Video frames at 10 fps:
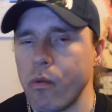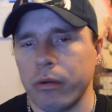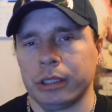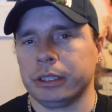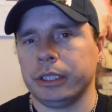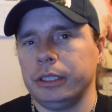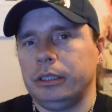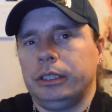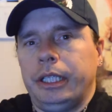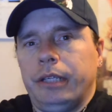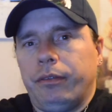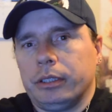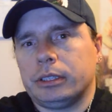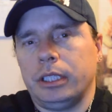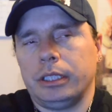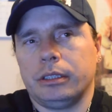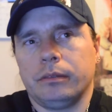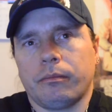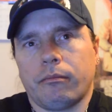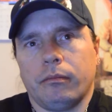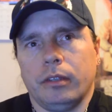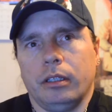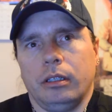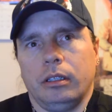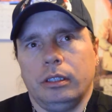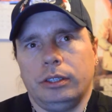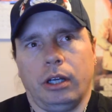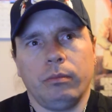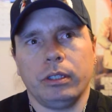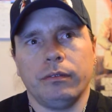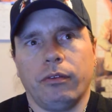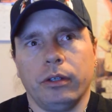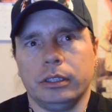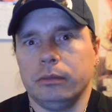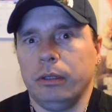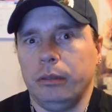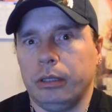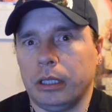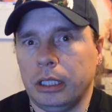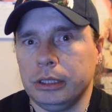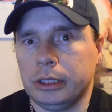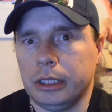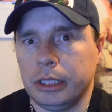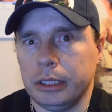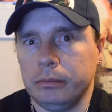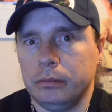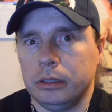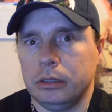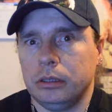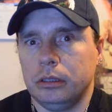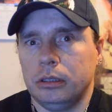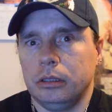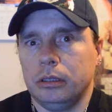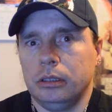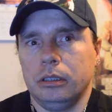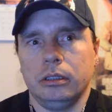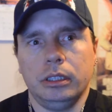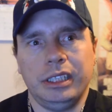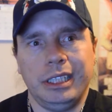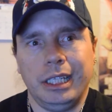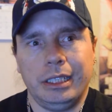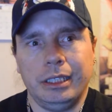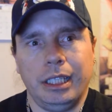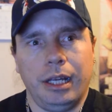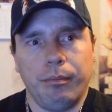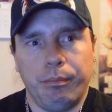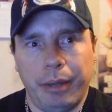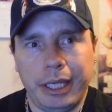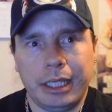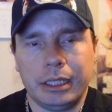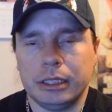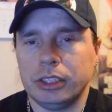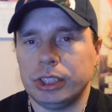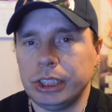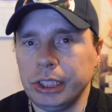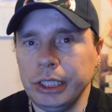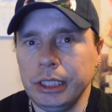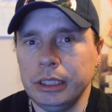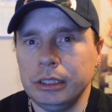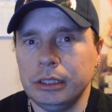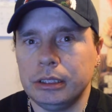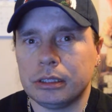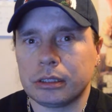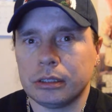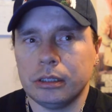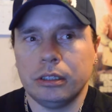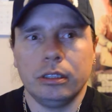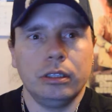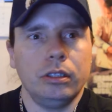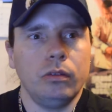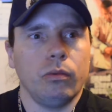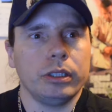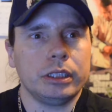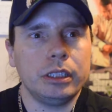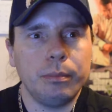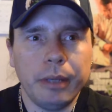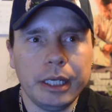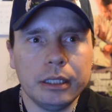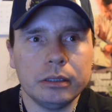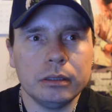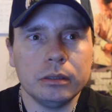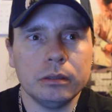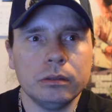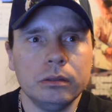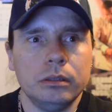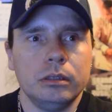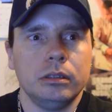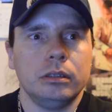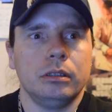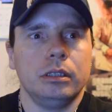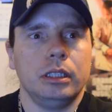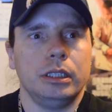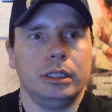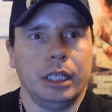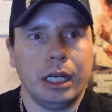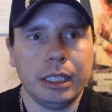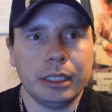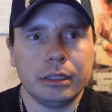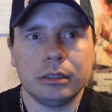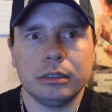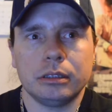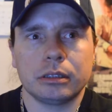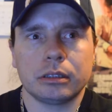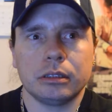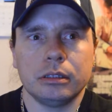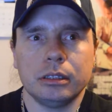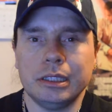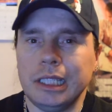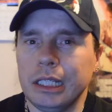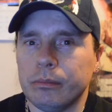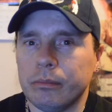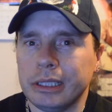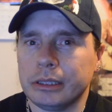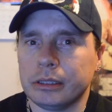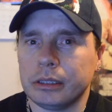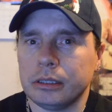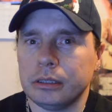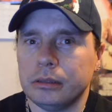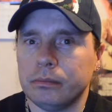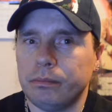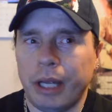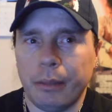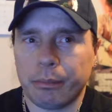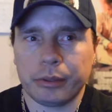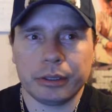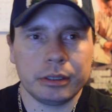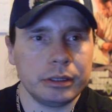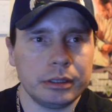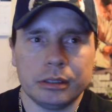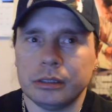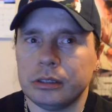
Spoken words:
Well, it's a good day for a start. So I'm looking forward to maybe lunchtime to getting that bacon and cheese with tomato and onions, a ton of mustard and pepper.